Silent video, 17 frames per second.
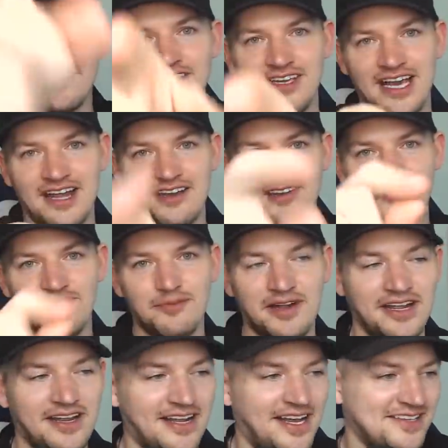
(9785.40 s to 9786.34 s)
You got to do it,
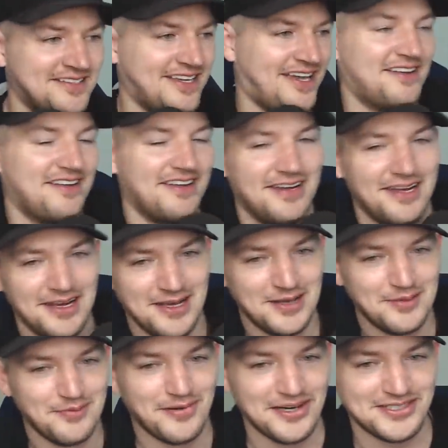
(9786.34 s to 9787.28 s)
buddy. Nice hand.
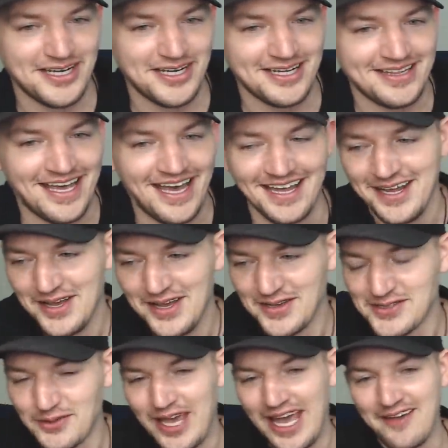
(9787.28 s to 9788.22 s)
Appreciate that.
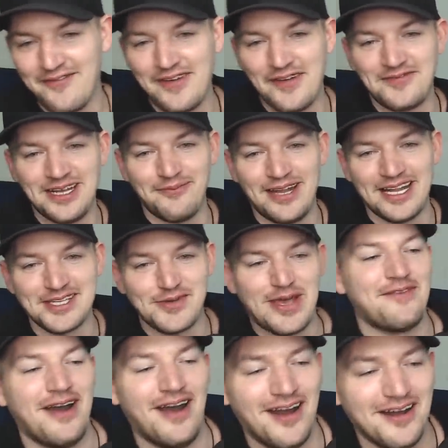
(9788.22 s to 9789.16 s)
Yeah. So we have fifteen minutes.
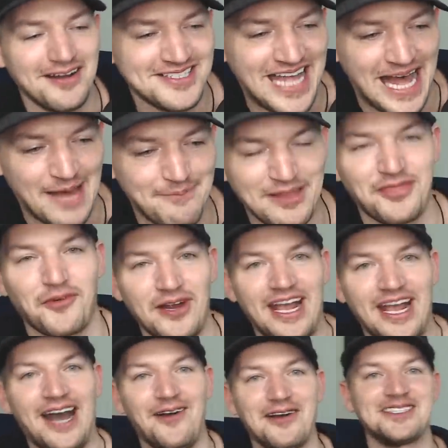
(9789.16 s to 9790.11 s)
We have a hard stop at
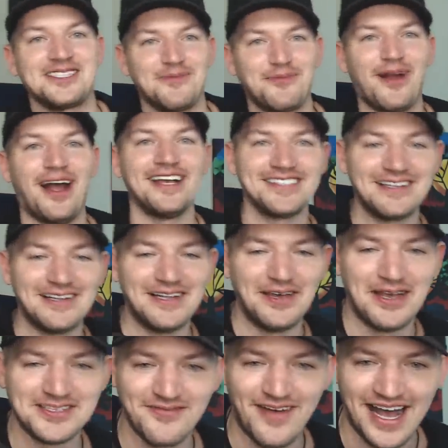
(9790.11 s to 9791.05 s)
three hours,
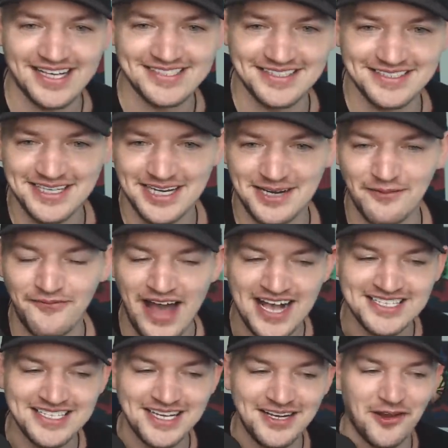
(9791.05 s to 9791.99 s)
surprisingly, as Foxen's gonna
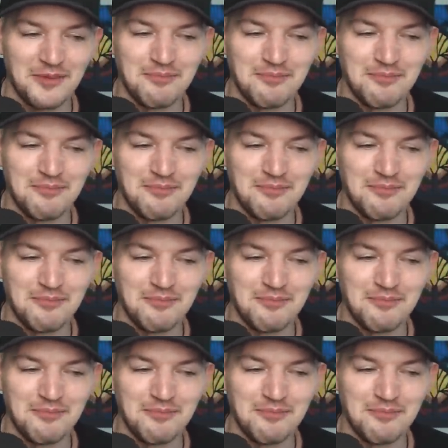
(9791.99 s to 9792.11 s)
Foxen, you're on a